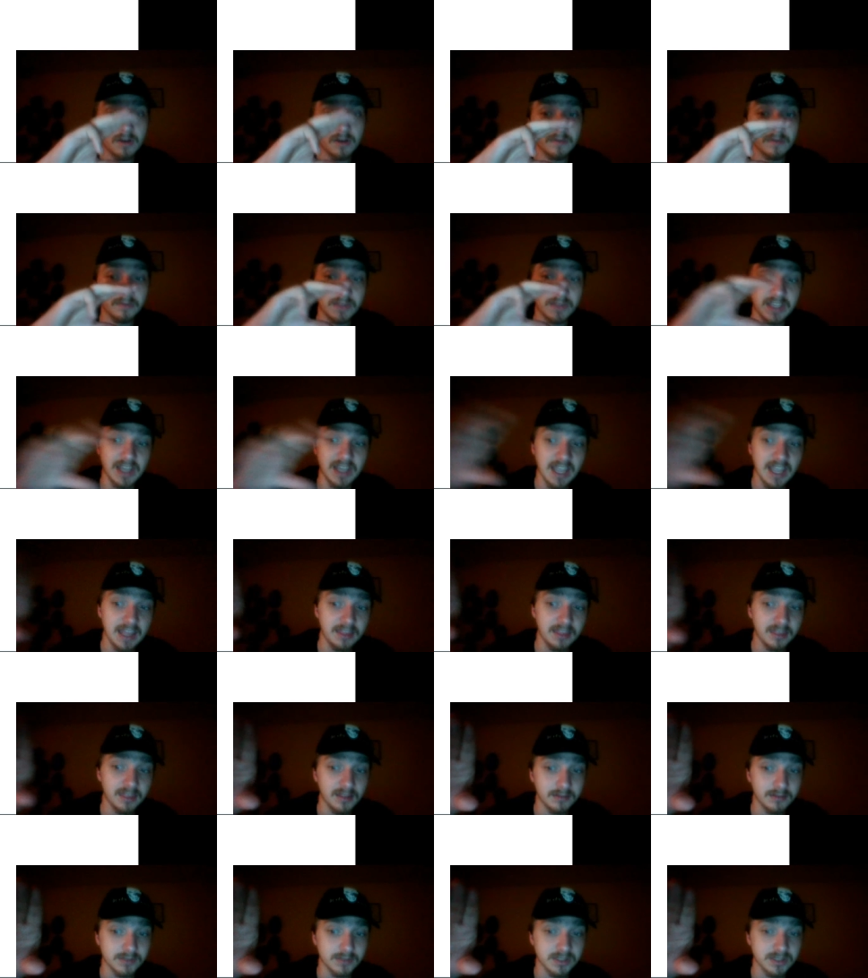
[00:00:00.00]
From the eighth
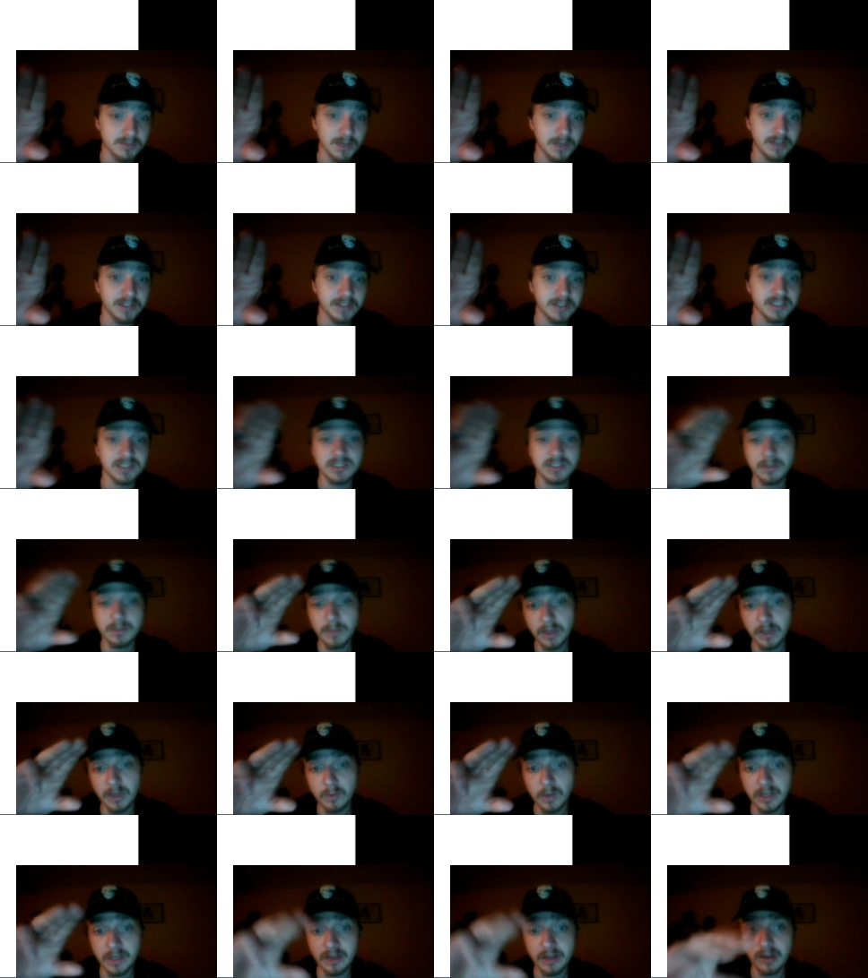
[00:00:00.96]
level spell list, you pick
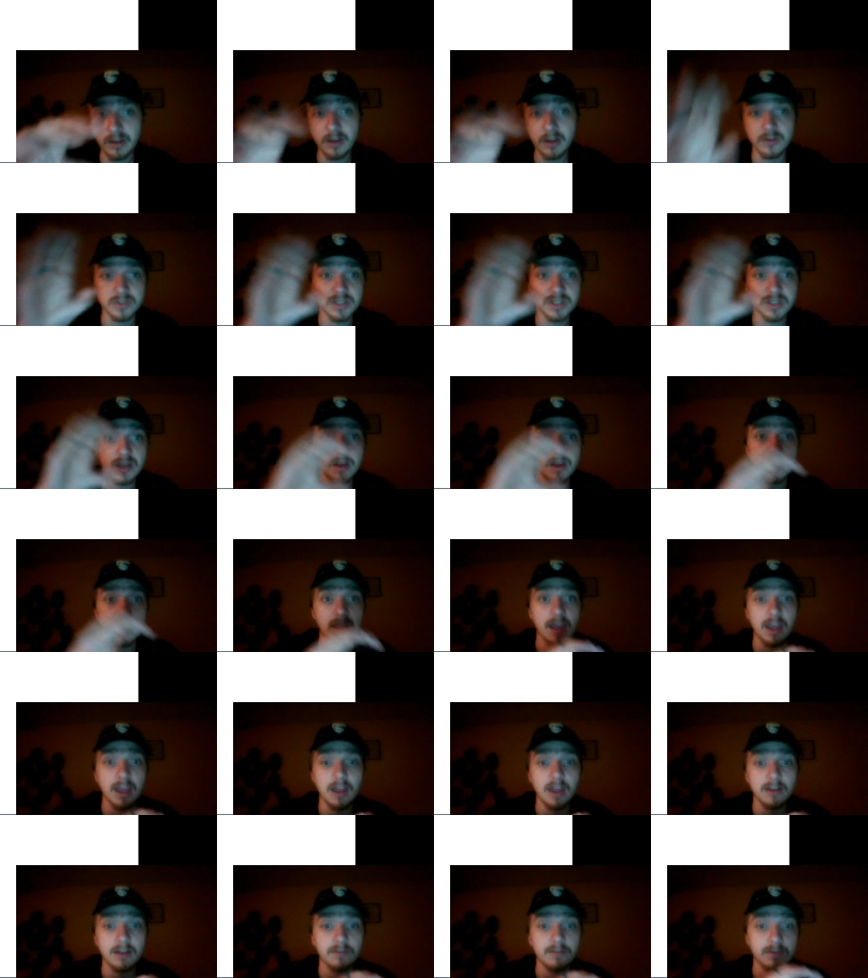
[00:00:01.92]
one of those.
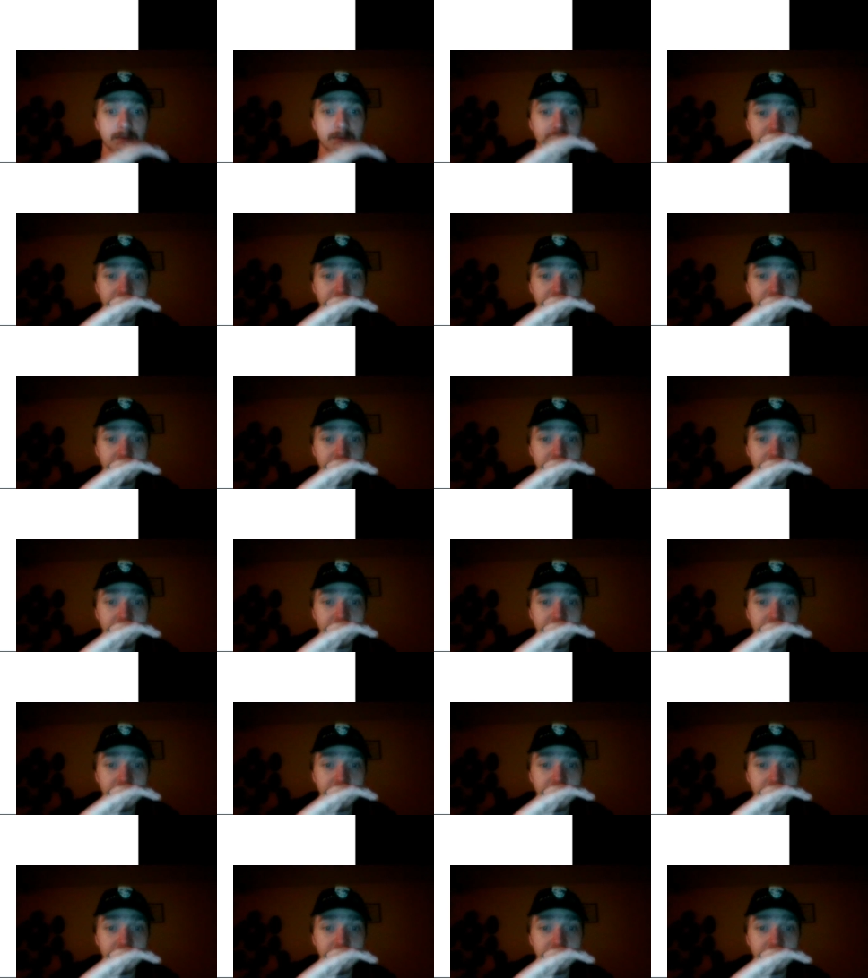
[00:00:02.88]
And from the